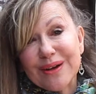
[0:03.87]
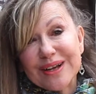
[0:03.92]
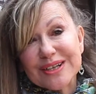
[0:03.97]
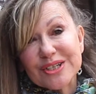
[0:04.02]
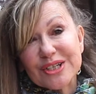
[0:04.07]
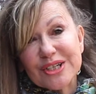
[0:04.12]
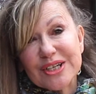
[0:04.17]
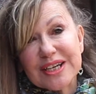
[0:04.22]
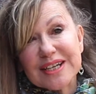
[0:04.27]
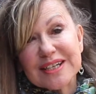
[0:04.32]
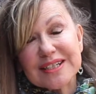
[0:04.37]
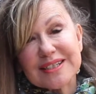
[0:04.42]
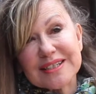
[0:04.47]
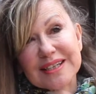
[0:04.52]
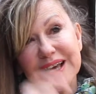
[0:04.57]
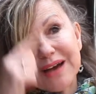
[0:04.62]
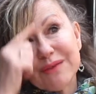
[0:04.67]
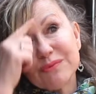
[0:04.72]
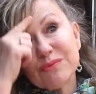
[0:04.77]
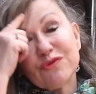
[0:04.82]
actually, because
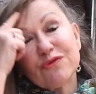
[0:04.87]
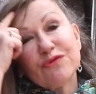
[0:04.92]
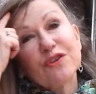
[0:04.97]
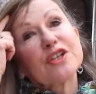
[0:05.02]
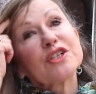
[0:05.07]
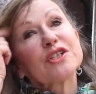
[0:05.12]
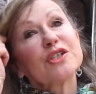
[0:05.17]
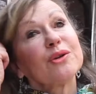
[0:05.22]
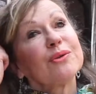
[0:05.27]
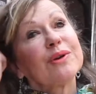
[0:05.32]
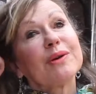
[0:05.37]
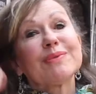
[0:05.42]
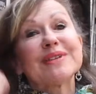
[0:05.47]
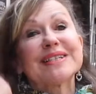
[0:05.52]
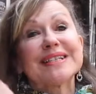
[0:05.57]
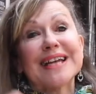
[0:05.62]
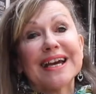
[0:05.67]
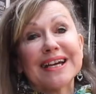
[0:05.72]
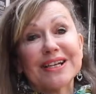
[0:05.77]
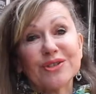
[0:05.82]
I first knew him as
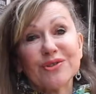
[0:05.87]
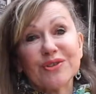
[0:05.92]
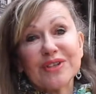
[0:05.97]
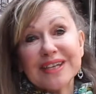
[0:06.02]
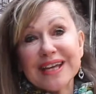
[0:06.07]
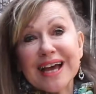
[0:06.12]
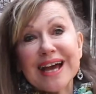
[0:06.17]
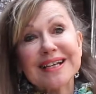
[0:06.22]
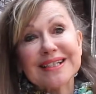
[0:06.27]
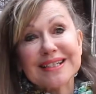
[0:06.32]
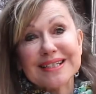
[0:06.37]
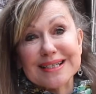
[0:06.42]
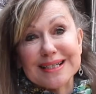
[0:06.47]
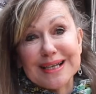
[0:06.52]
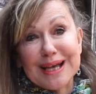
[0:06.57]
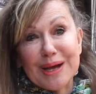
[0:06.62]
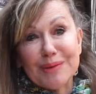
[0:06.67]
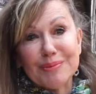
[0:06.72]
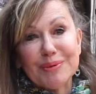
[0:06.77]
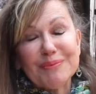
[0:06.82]
an actor at the Actors
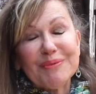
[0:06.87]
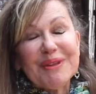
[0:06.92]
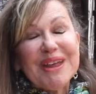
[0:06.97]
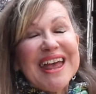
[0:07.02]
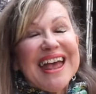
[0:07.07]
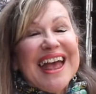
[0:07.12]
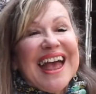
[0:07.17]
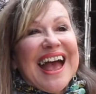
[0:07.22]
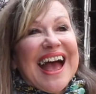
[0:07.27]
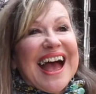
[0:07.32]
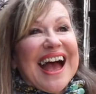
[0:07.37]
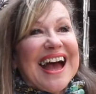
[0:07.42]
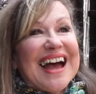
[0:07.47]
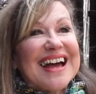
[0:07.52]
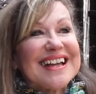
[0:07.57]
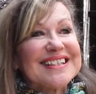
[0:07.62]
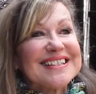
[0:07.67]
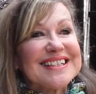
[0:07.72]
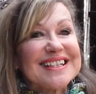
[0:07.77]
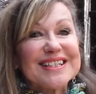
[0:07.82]
Lab.
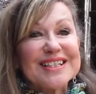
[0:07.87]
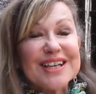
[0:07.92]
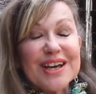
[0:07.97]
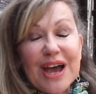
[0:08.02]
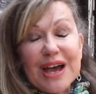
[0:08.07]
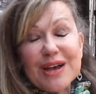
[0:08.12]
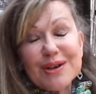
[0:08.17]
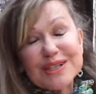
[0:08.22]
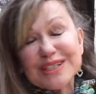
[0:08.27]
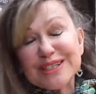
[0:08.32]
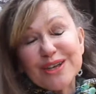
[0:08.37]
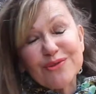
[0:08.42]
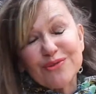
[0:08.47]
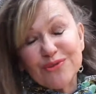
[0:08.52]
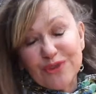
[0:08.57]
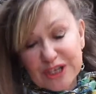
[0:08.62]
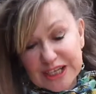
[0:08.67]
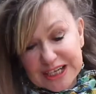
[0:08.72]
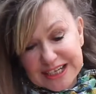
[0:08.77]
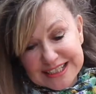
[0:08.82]
And it's so
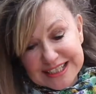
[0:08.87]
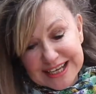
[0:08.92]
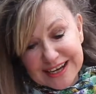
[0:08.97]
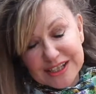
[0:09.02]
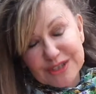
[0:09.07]
funny because